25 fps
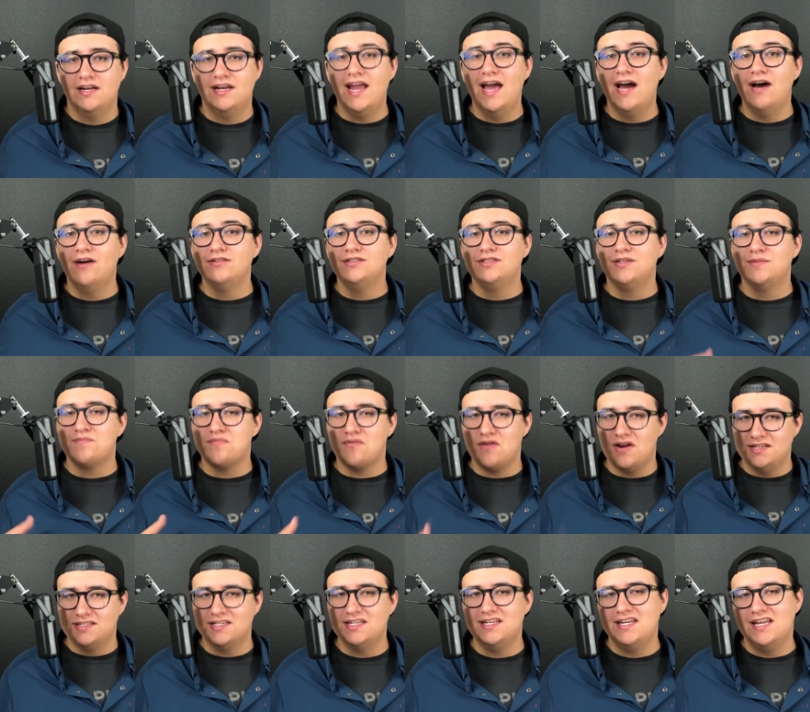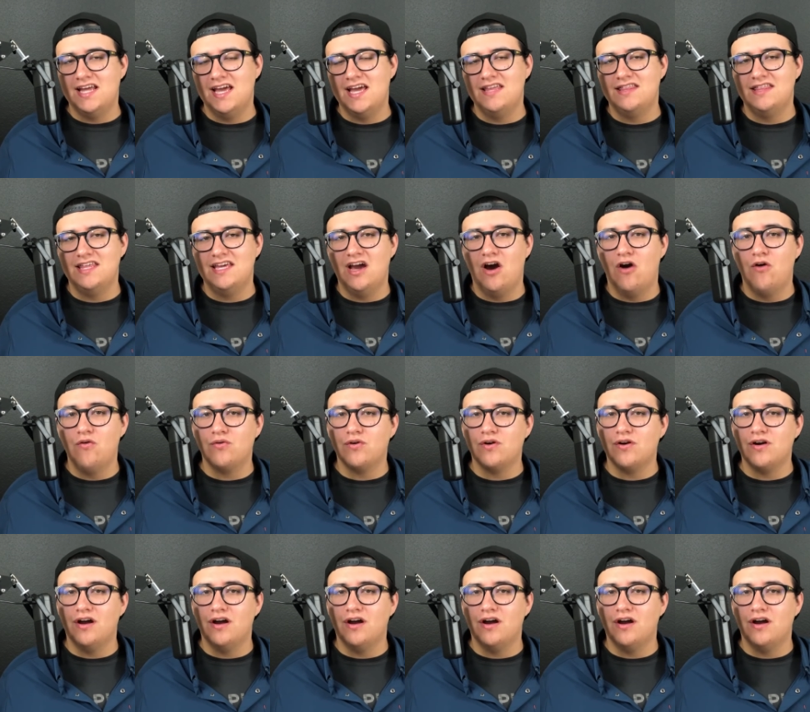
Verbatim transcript: Now to present day, the owner